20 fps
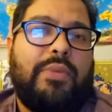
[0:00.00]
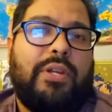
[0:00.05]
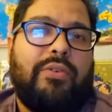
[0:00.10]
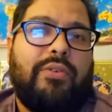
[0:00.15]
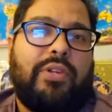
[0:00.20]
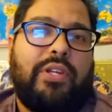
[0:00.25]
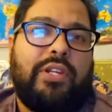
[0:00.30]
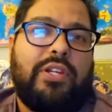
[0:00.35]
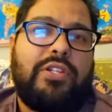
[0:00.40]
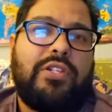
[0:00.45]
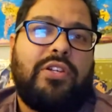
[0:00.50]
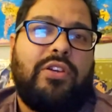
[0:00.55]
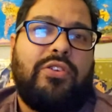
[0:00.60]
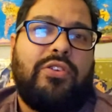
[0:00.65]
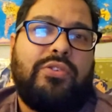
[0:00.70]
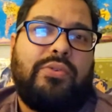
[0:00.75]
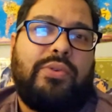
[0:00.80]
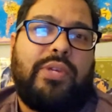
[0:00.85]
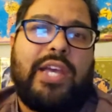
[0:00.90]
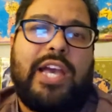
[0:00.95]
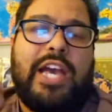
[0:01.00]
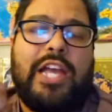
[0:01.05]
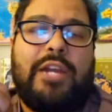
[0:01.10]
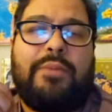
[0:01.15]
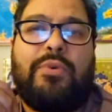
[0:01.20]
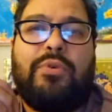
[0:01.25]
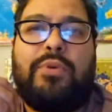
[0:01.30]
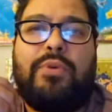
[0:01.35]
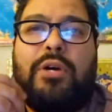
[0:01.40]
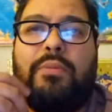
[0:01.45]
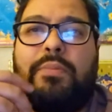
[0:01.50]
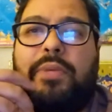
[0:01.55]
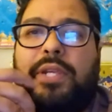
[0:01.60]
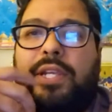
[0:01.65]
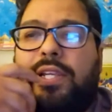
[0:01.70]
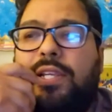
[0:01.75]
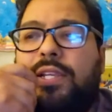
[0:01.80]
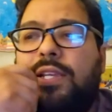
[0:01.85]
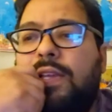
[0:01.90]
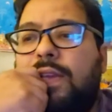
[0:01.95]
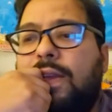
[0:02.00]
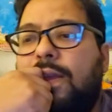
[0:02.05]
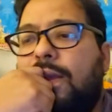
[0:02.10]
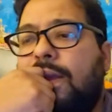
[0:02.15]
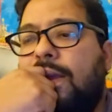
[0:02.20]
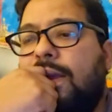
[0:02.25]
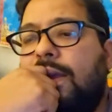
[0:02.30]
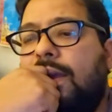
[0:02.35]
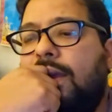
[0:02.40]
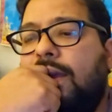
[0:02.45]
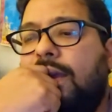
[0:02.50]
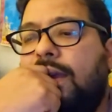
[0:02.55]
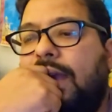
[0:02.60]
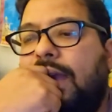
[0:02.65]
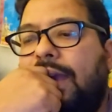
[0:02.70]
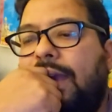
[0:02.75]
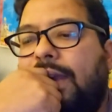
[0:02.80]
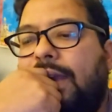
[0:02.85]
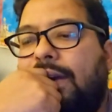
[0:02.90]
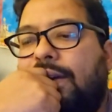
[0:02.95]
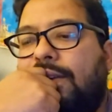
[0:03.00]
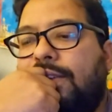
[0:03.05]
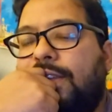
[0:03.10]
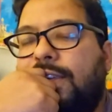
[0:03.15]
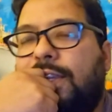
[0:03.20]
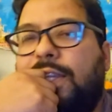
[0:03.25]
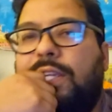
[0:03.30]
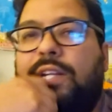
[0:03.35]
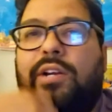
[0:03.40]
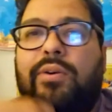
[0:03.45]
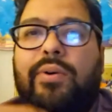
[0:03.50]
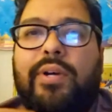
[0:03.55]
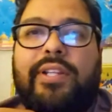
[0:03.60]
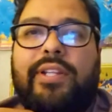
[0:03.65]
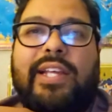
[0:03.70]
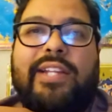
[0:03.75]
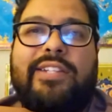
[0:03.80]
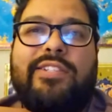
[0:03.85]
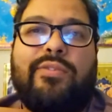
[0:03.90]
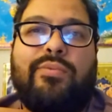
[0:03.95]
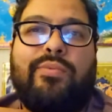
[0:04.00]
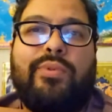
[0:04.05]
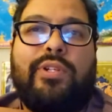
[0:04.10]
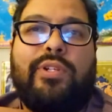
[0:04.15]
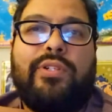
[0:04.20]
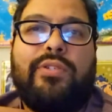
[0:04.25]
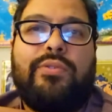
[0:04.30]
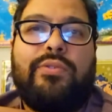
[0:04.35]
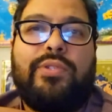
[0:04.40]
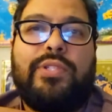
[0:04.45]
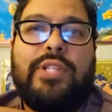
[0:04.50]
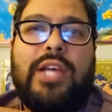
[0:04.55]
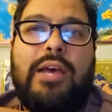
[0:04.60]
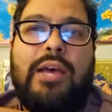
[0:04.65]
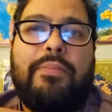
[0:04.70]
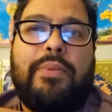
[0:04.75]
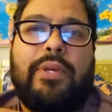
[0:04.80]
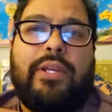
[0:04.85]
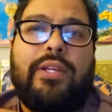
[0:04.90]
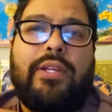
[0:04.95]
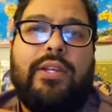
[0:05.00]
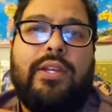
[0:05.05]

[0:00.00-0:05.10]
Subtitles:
They were going to start doing animal well-being, and I was like, you know what? That's a really cool topic.